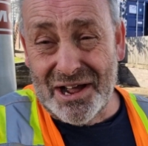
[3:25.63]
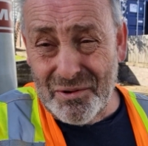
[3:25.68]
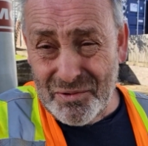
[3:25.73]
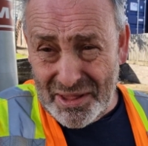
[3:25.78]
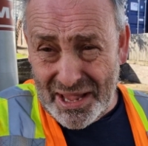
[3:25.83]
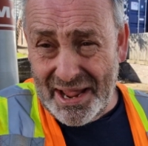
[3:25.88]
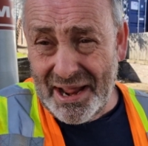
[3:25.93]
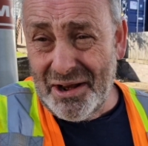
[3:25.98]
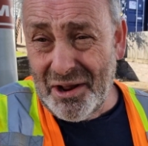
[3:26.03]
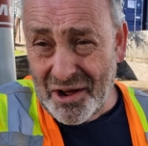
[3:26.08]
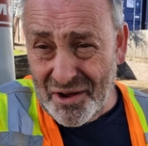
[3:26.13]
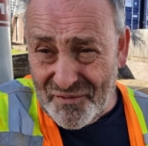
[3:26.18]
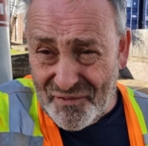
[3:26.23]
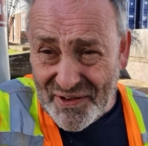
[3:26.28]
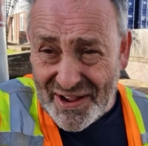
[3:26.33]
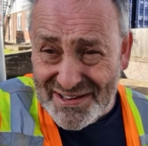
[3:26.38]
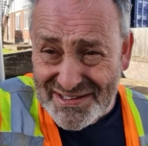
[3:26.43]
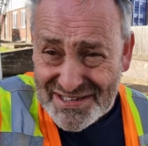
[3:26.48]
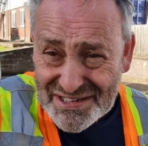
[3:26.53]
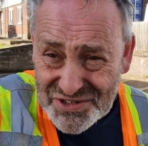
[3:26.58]
then I've
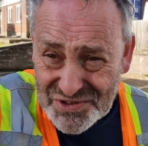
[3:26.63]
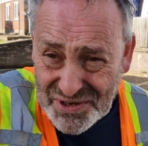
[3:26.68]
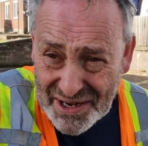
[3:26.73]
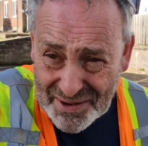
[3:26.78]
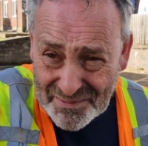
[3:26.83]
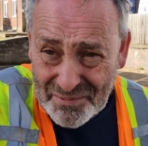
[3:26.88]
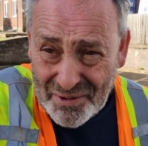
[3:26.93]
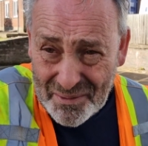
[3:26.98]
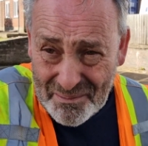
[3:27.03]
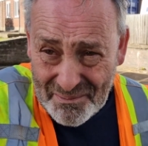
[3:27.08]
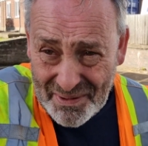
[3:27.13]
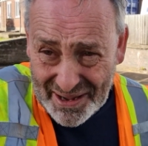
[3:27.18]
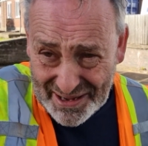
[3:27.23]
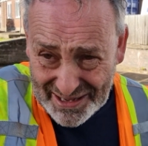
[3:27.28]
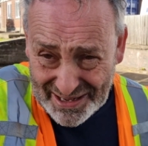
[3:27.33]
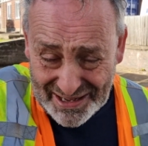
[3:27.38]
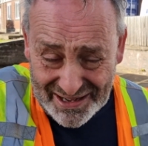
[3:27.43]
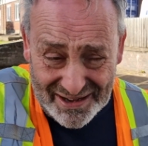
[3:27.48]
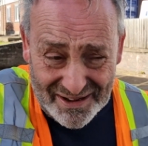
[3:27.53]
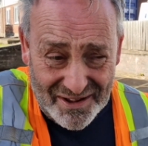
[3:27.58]
had to drag my
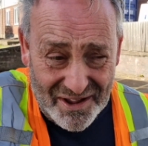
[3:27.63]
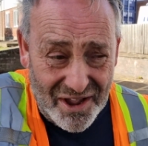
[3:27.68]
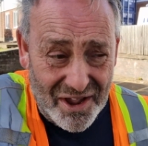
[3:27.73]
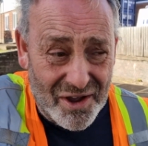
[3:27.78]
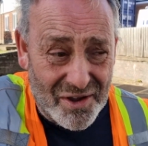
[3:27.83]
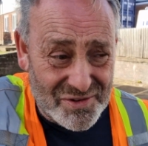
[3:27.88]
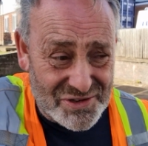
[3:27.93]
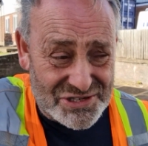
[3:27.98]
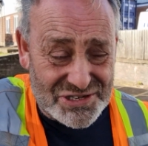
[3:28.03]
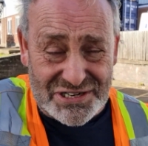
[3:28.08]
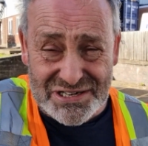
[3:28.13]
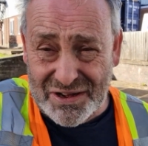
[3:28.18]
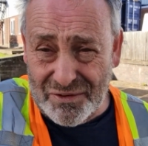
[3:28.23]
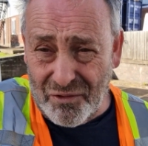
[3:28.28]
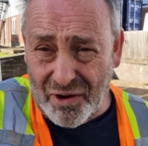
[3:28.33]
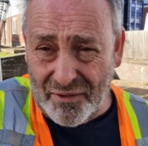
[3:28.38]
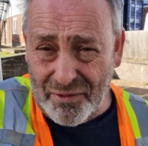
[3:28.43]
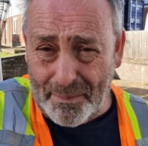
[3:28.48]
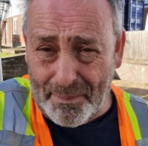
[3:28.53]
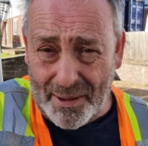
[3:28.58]
mate, who's just
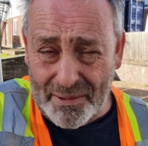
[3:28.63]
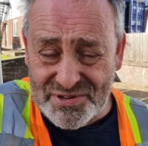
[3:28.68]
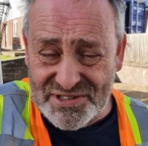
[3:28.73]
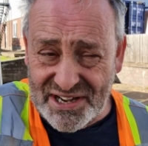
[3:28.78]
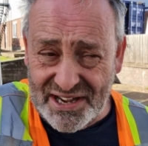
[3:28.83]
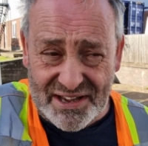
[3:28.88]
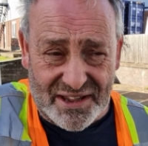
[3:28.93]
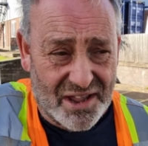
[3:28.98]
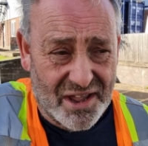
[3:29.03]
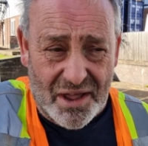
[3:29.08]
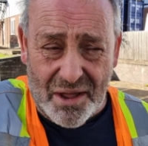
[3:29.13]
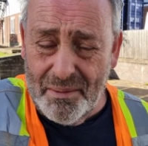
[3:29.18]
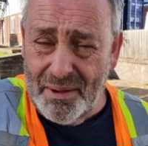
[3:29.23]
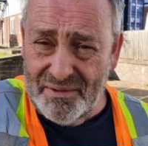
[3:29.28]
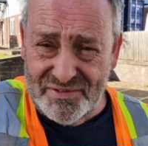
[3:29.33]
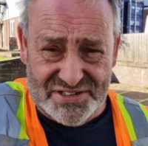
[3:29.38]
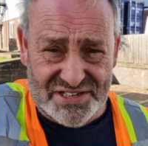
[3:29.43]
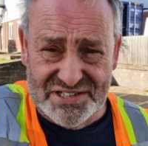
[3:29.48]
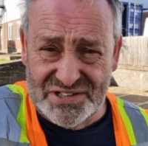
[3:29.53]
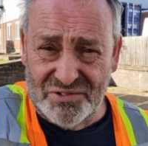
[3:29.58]
arrived at the pub, saying, I'm
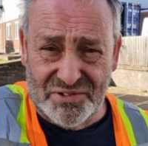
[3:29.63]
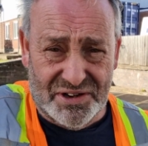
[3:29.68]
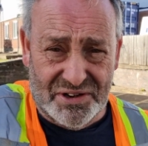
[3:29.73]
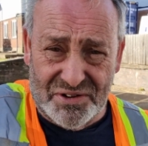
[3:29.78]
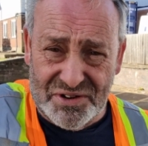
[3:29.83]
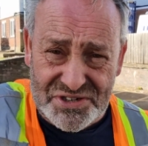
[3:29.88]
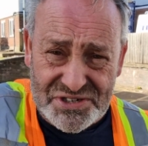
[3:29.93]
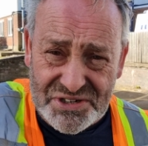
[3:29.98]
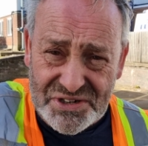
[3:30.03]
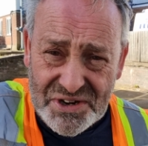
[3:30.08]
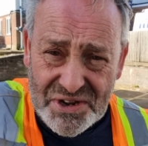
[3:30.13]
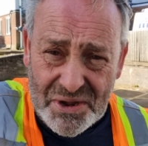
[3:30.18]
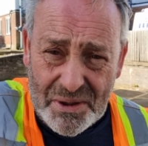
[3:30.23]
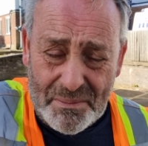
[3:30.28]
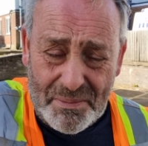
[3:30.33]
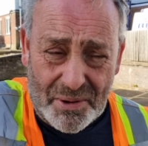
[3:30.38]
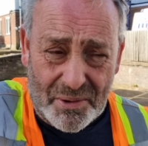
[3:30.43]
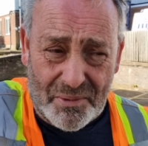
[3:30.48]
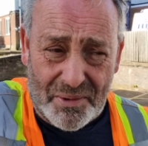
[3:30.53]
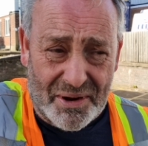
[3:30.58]
ever so sorry, Nigel,
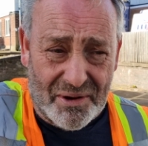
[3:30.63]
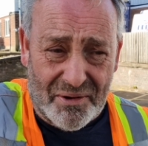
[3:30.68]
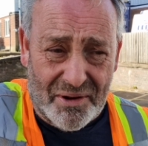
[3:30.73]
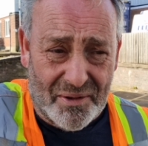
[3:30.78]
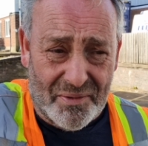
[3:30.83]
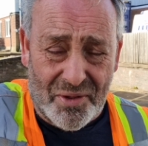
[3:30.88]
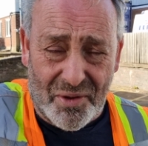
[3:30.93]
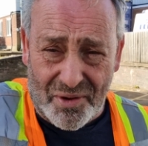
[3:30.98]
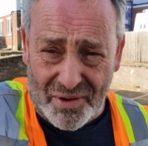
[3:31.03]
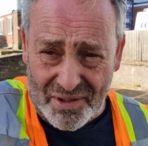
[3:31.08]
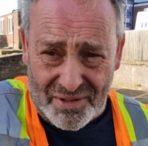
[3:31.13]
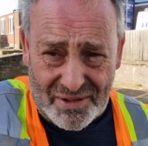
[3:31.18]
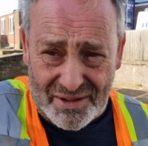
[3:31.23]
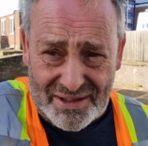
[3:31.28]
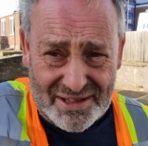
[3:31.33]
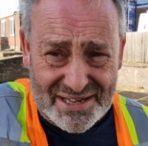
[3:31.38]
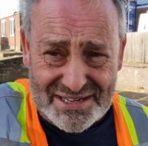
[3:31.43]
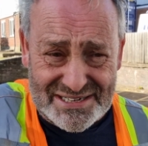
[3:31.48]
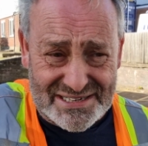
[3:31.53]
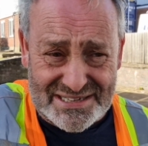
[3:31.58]
but we're not,
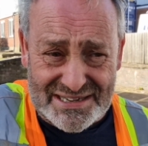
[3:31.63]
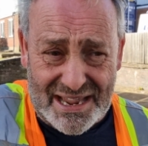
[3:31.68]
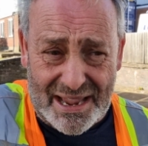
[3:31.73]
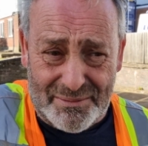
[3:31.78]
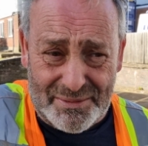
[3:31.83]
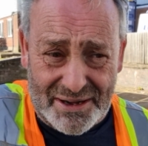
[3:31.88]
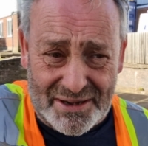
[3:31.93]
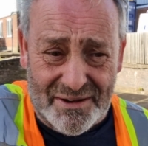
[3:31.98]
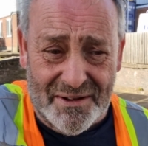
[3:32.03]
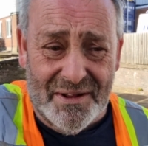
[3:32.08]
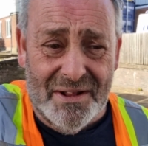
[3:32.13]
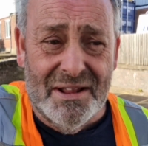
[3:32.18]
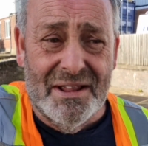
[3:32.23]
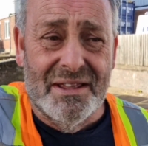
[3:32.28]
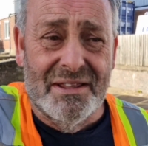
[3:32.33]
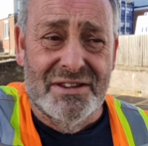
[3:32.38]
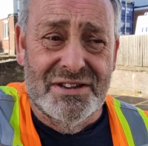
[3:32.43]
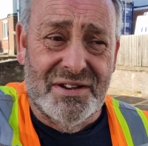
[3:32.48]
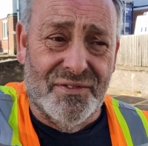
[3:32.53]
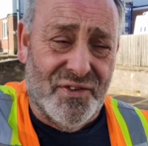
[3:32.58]
this isn't happening.
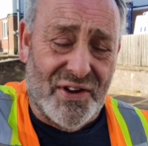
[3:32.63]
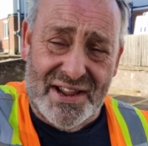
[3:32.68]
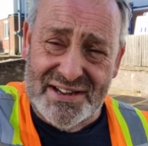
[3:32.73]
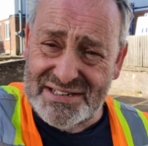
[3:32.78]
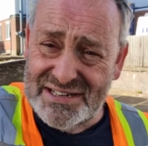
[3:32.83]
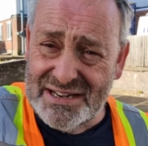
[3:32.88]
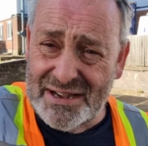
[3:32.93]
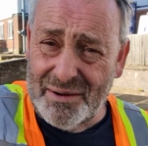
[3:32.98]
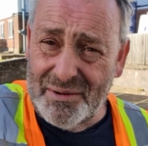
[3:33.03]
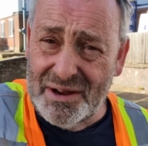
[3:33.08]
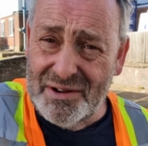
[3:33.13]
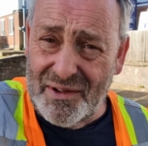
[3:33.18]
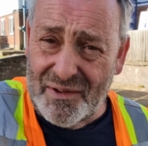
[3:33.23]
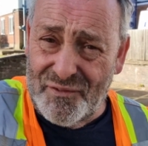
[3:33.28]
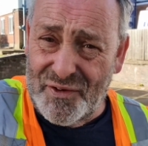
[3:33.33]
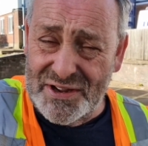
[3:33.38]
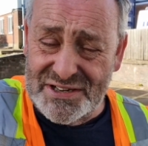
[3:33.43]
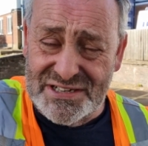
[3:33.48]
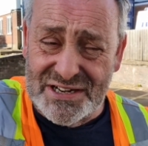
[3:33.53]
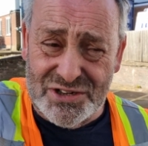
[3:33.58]
Do you fancy coming and
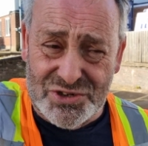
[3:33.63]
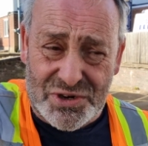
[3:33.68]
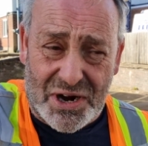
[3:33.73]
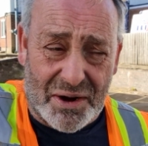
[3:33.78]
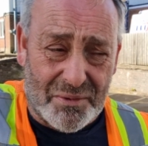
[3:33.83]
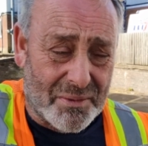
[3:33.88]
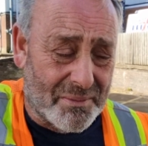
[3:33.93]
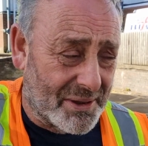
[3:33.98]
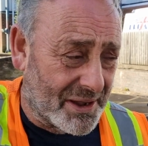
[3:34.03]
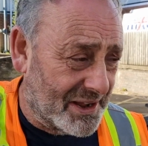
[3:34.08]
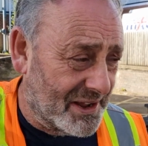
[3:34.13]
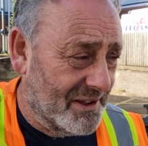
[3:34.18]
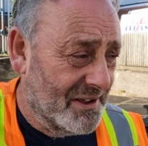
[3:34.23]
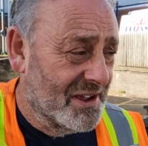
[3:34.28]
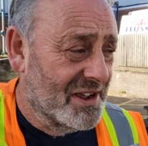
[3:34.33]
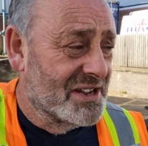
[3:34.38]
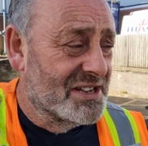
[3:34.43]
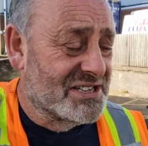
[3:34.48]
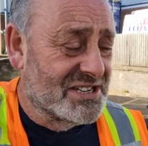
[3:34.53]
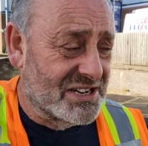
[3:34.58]
fixing a truck with me
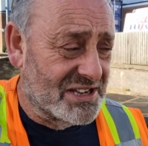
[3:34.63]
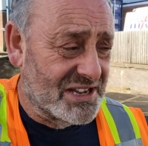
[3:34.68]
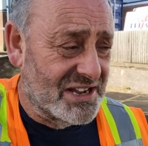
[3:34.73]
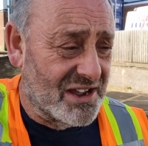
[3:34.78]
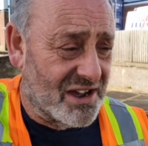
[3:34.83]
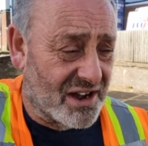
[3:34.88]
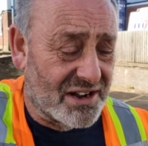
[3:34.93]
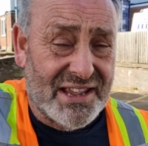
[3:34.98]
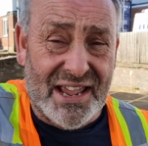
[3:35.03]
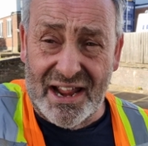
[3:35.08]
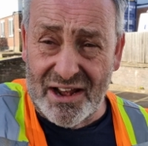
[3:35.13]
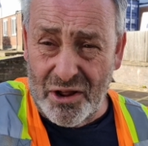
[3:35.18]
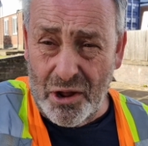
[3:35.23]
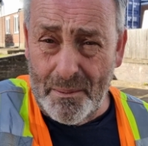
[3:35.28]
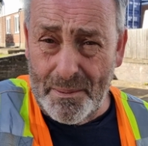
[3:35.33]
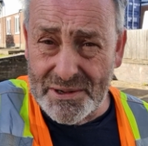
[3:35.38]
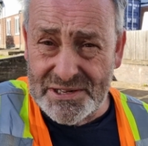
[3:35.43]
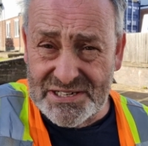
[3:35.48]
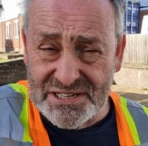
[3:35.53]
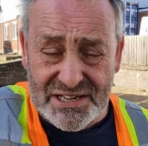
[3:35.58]
to the yard, get an
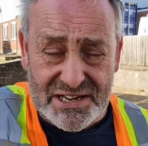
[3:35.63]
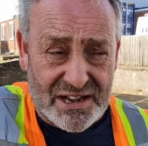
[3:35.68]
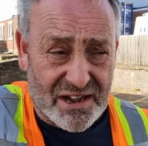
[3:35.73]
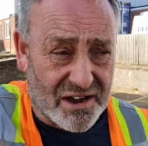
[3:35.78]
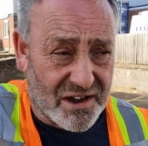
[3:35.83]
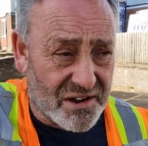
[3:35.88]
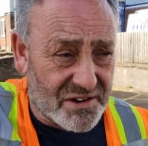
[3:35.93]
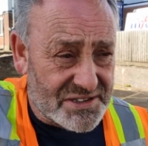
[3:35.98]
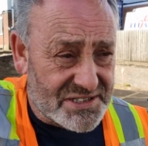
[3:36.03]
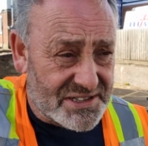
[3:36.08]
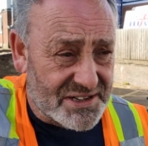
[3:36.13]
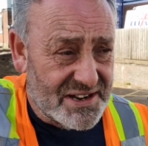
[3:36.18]
Uber to the yard,